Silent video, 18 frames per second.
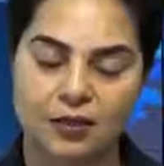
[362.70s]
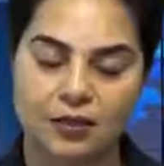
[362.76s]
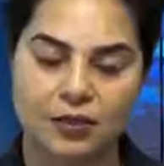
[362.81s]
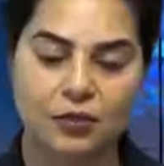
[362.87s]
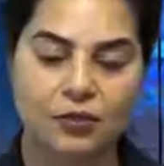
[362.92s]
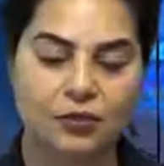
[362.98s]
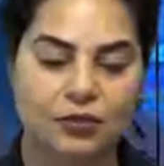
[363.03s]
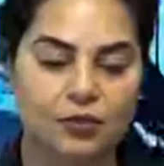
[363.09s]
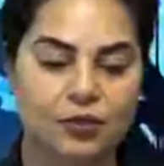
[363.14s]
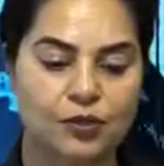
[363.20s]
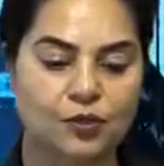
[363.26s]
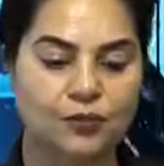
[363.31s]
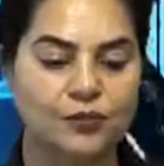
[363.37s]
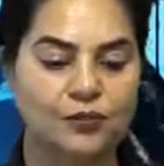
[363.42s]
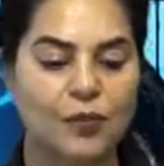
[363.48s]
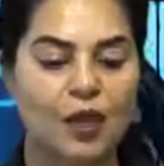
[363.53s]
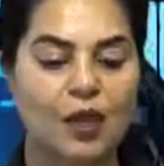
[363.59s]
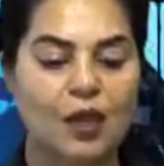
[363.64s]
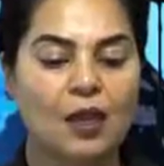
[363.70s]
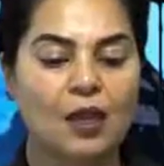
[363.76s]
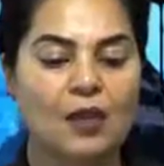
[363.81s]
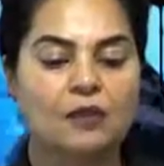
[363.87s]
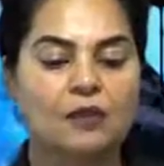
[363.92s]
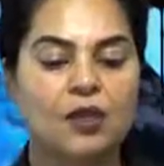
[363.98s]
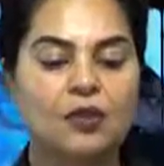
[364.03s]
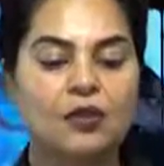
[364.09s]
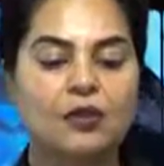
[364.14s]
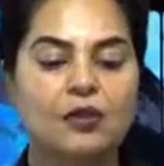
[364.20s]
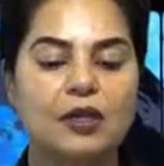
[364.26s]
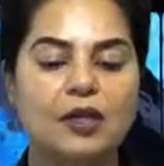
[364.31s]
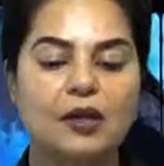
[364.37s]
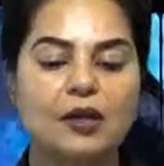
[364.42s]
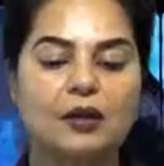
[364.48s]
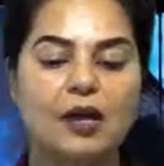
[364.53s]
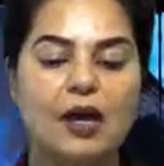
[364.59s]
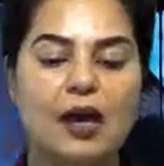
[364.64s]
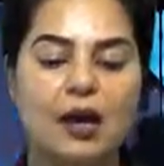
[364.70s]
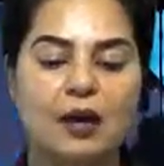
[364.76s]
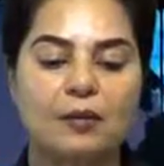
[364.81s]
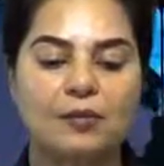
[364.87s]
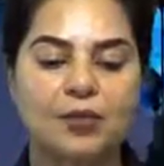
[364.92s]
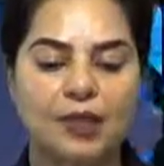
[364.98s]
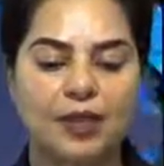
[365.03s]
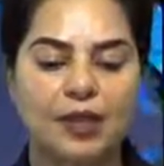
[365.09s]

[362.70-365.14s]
told, "The nuclear-armed